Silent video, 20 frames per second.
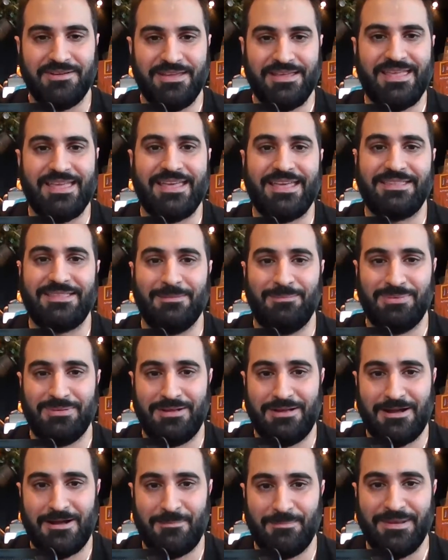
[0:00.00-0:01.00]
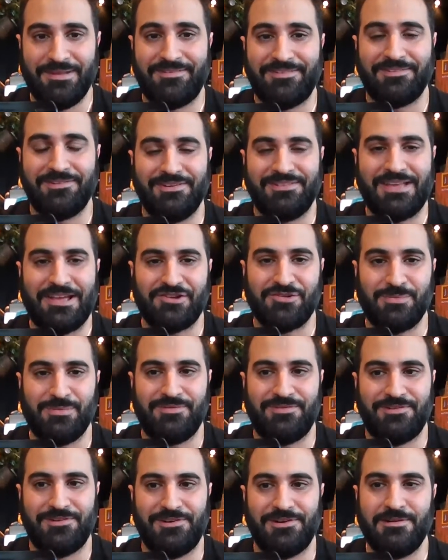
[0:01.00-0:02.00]
you can get the mincer attachment
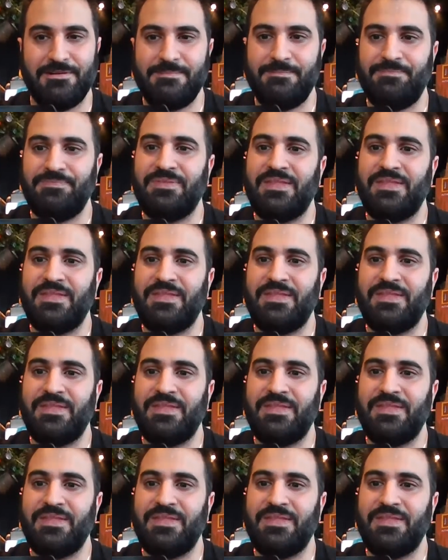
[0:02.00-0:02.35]
for it.